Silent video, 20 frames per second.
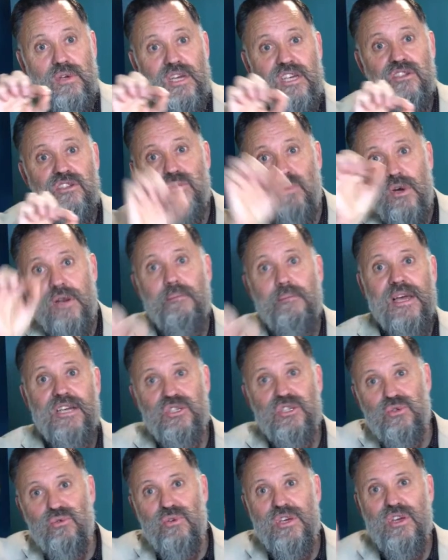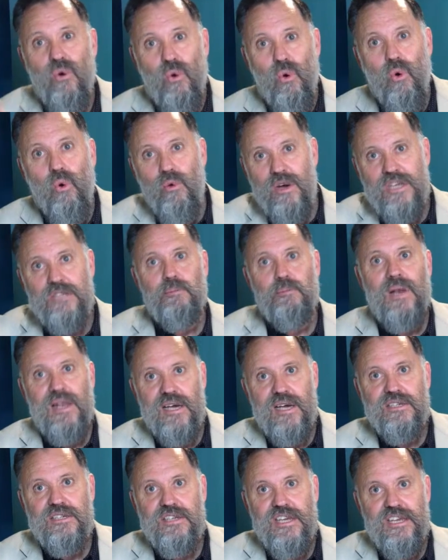is you want to make sure you're always
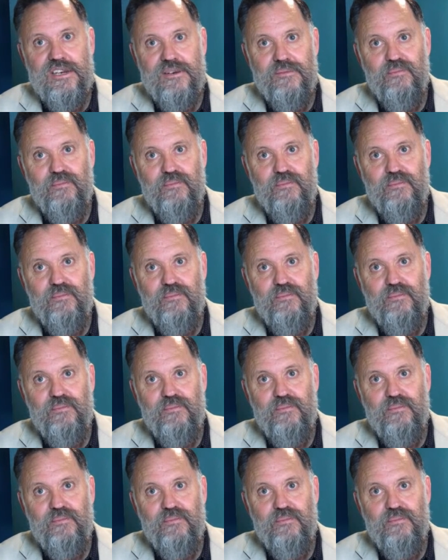plugged in.